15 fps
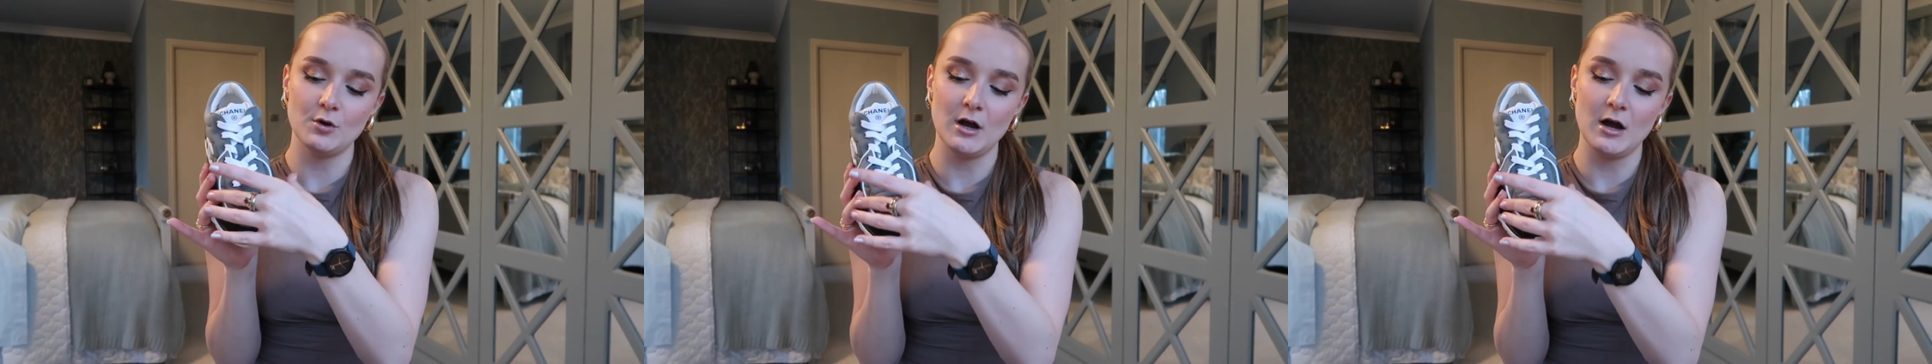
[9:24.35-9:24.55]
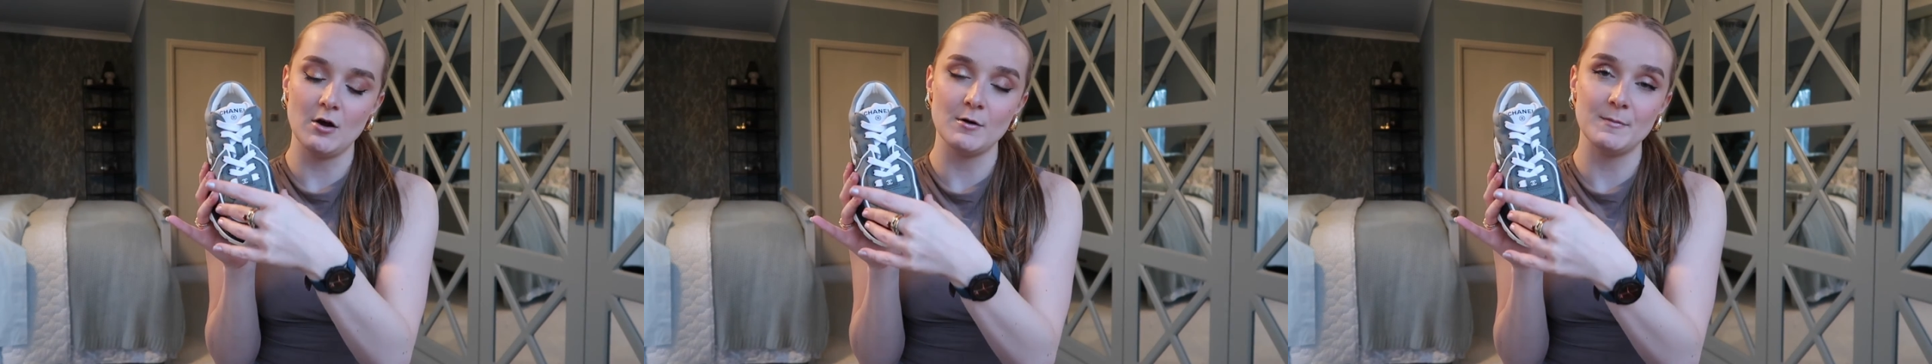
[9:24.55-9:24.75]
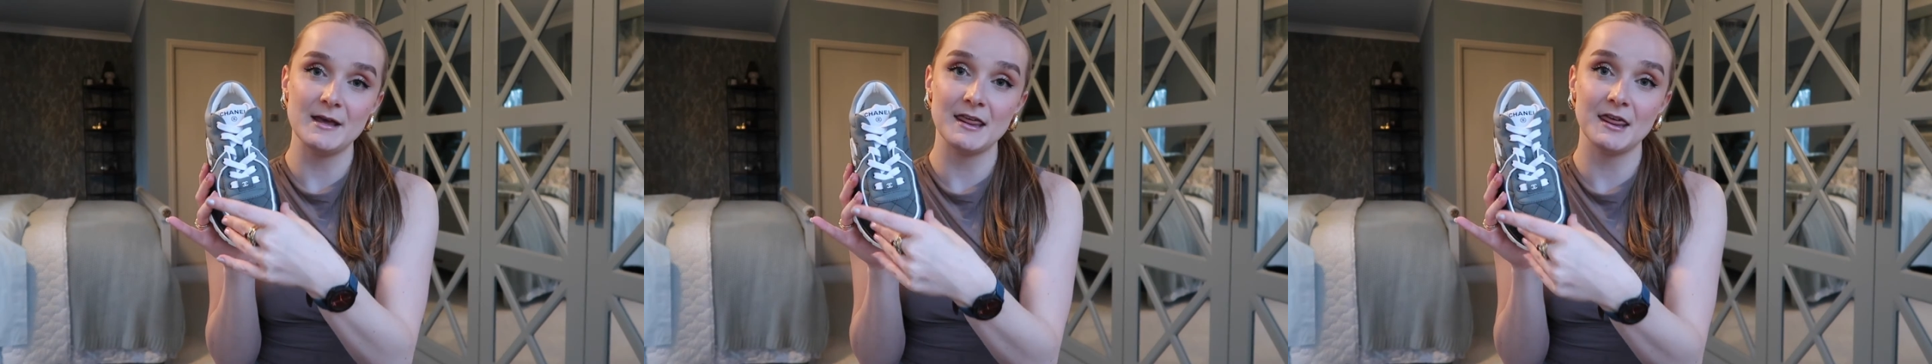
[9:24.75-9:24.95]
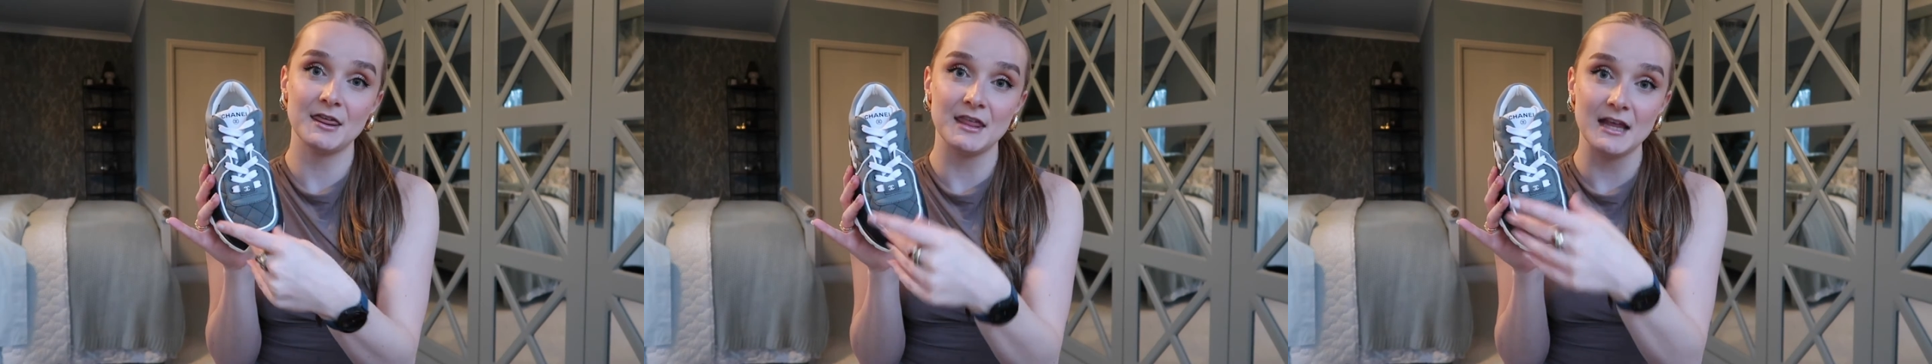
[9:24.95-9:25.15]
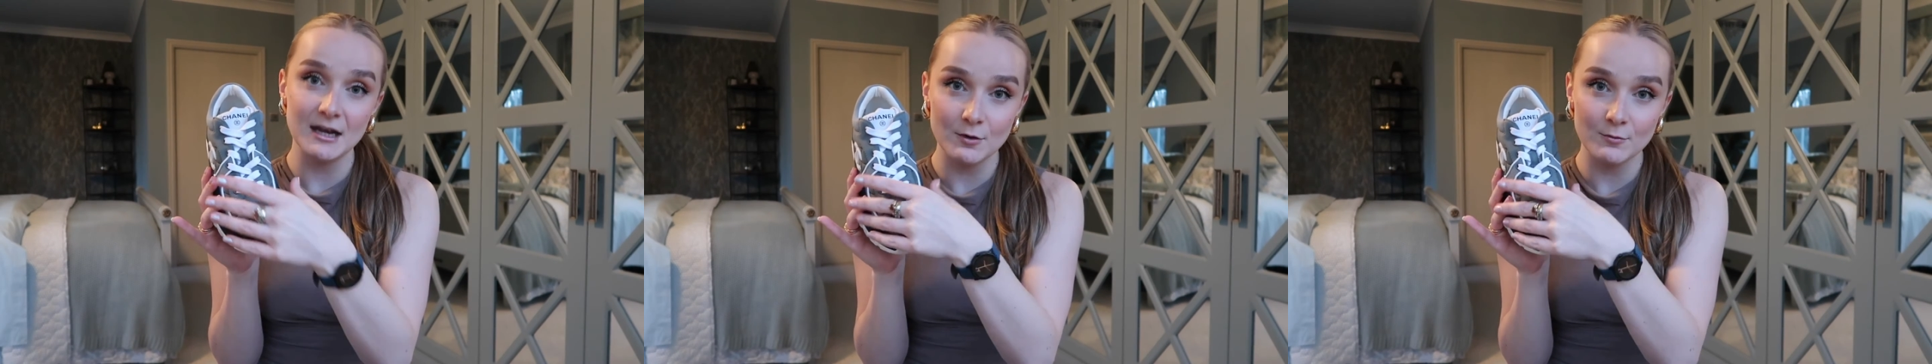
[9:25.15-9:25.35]
are a bit
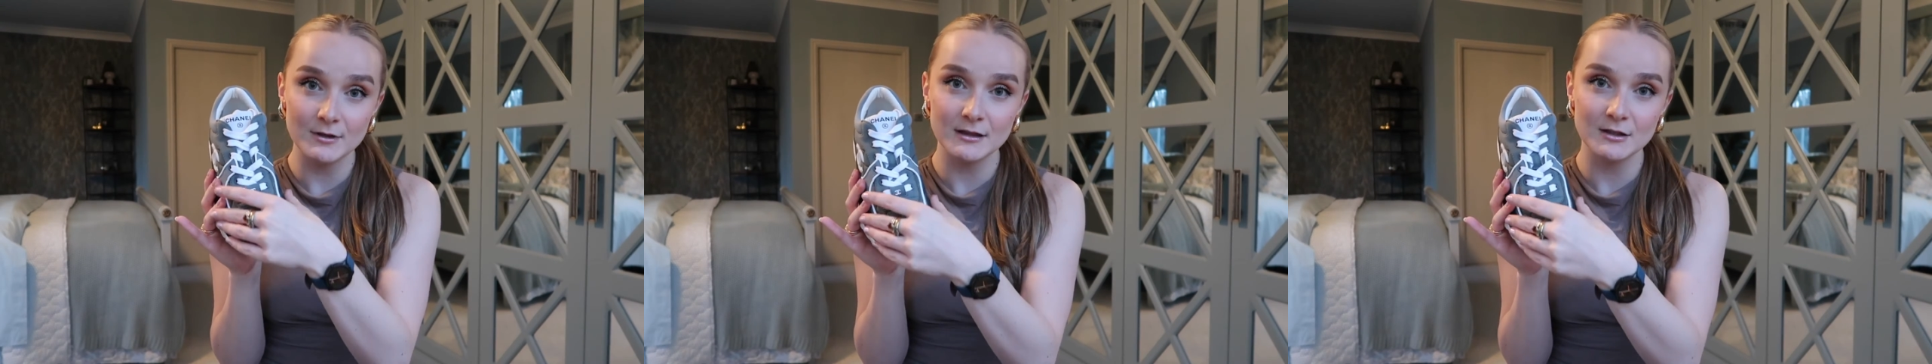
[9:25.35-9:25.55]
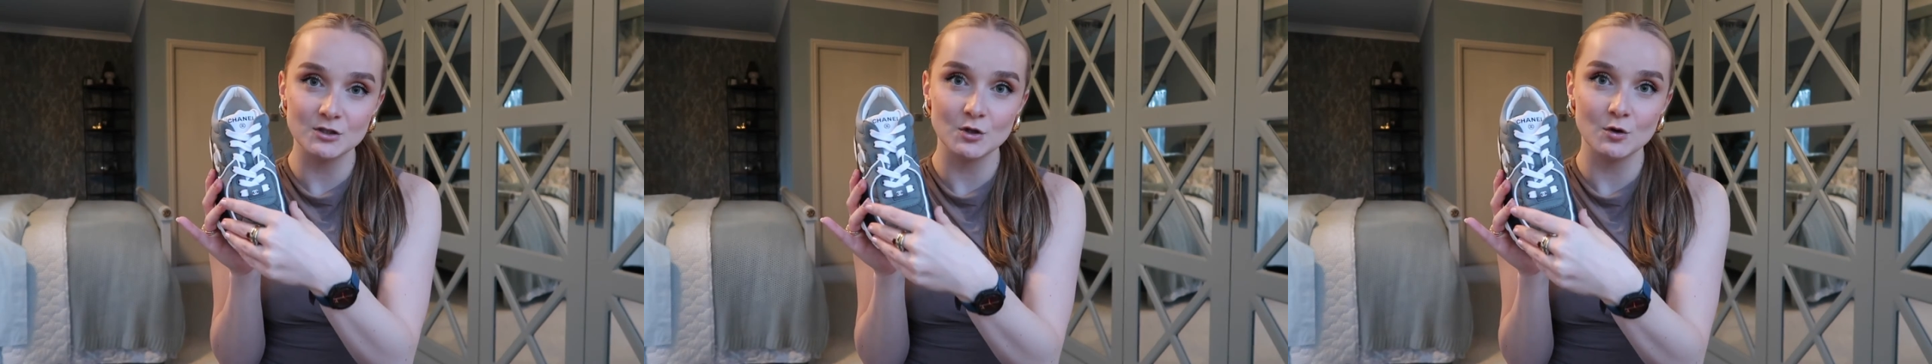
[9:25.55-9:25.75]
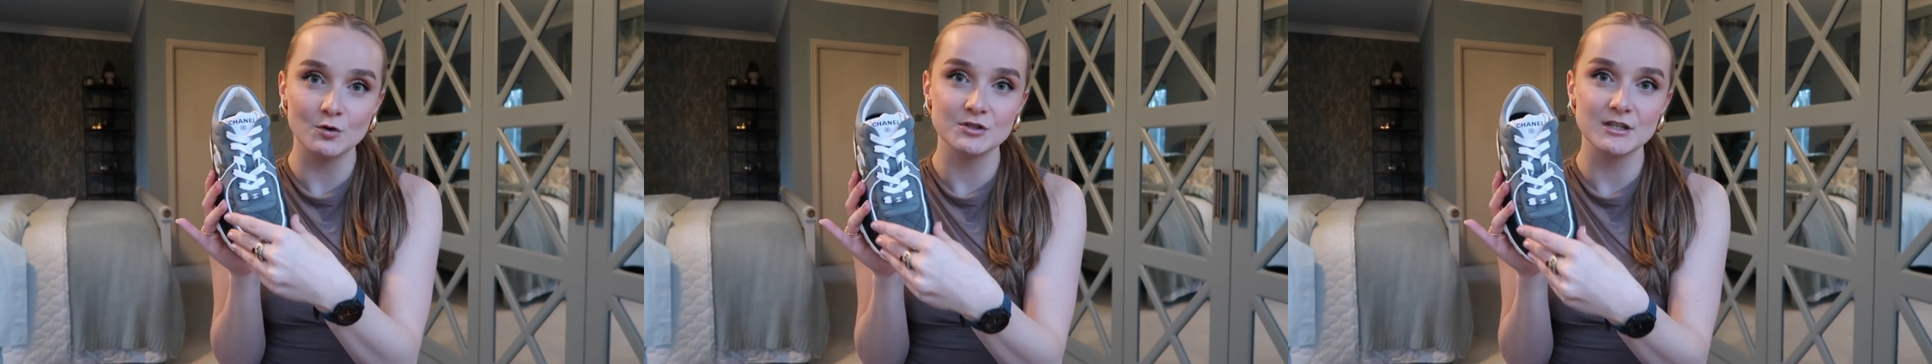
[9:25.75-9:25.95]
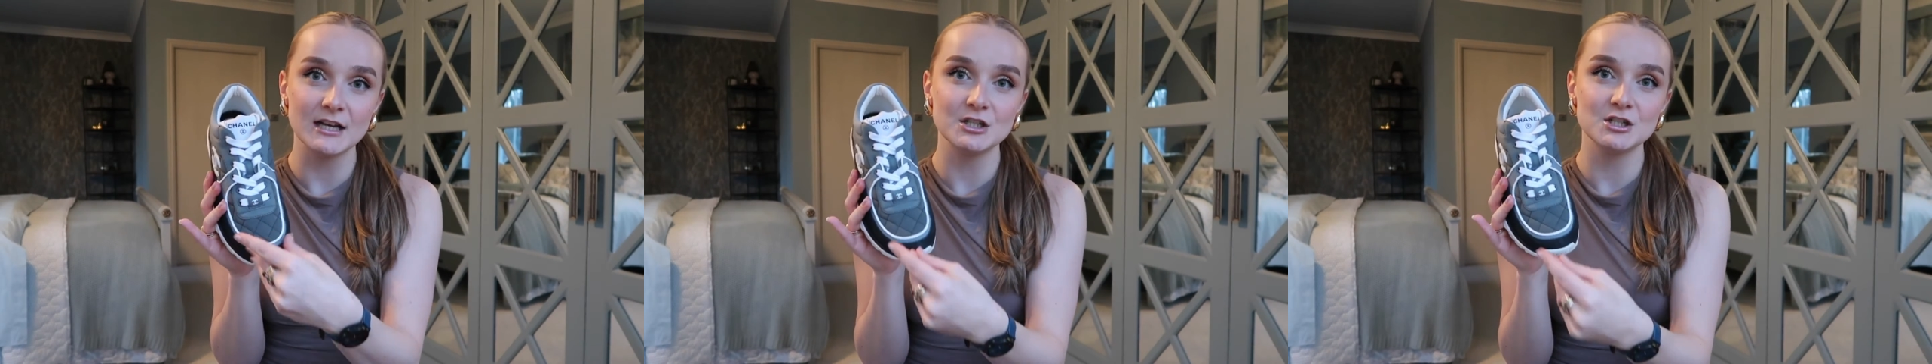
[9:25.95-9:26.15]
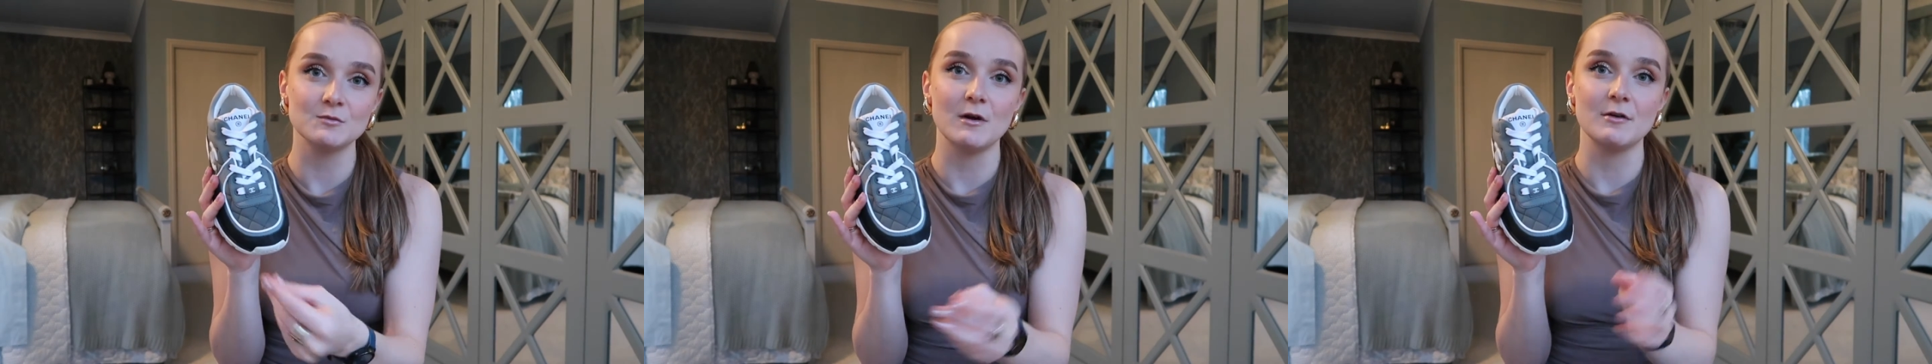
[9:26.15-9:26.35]
thinner in the toe section,